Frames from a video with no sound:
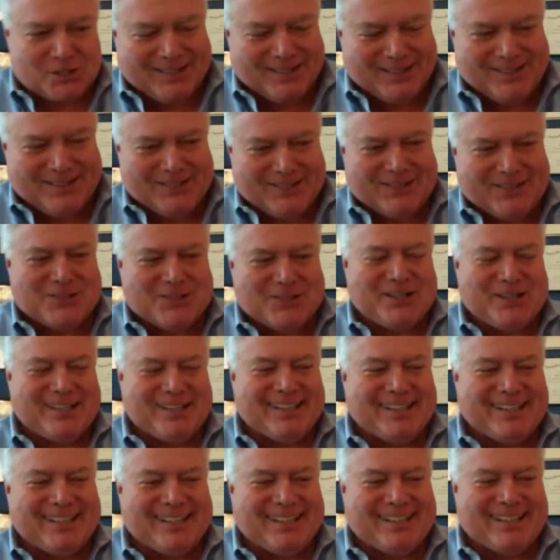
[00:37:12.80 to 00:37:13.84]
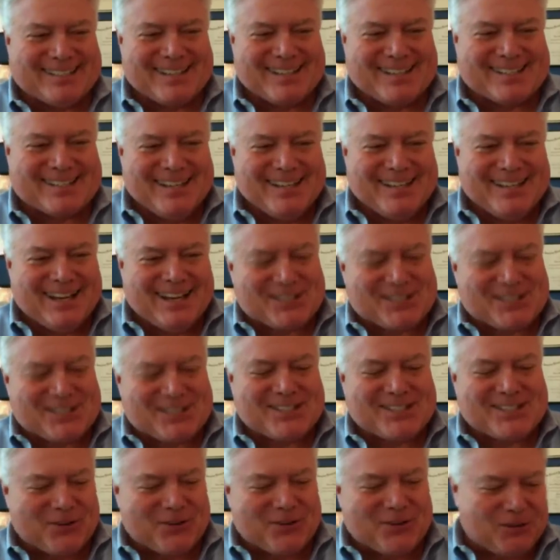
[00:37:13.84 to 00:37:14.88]
and I
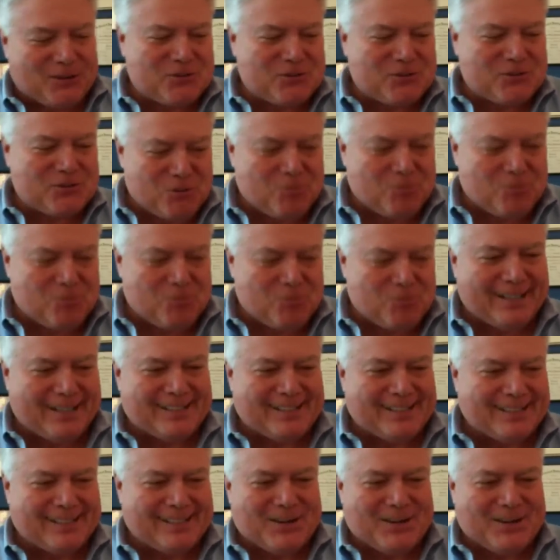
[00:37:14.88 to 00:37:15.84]
started off stupid at it,